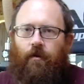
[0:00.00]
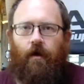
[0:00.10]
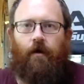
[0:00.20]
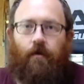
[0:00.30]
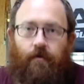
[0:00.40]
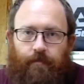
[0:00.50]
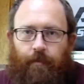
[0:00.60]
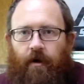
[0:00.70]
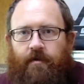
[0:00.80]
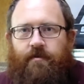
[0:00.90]
a lot along
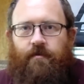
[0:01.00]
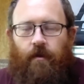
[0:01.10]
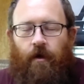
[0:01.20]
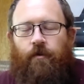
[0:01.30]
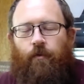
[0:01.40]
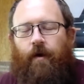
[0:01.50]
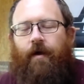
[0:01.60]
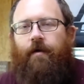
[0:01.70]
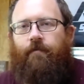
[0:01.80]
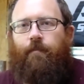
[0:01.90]
the
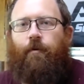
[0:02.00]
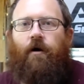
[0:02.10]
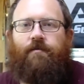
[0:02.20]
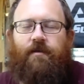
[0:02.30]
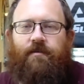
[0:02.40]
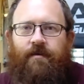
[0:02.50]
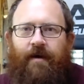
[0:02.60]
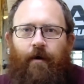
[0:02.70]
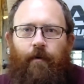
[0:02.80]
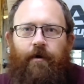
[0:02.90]
way of the process on
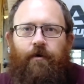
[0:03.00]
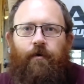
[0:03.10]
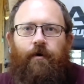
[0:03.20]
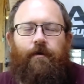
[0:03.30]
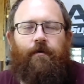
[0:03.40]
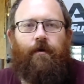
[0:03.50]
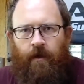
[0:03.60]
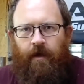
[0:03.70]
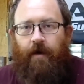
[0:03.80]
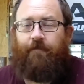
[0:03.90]
how I do it.
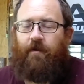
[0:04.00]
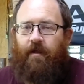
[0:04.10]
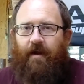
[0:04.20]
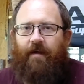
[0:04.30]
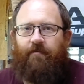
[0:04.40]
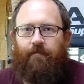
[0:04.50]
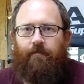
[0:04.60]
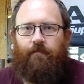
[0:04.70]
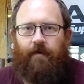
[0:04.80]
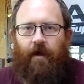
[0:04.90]
I feel like I have it
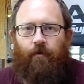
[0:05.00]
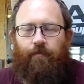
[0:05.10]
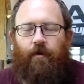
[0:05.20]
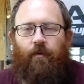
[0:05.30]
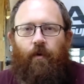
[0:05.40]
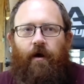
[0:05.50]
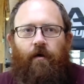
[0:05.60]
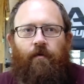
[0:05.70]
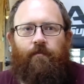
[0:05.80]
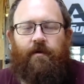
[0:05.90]
down pretty
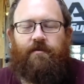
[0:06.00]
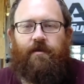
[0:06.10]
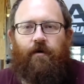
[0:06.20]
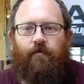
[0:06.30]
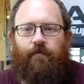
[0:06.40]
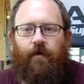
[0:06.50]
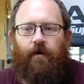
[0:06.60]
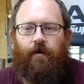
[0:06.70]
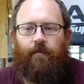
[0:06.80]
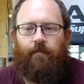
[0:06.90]
well myself.
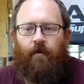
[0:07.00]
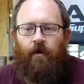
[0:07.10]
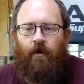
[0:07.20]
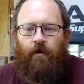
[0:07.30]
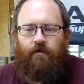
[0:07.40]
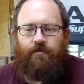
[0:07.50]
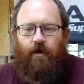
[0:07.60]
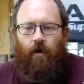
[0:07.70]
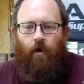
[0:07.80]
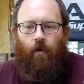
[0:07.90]

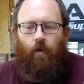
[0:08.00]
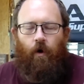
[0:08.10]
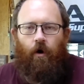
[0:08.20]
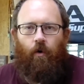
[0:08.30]
So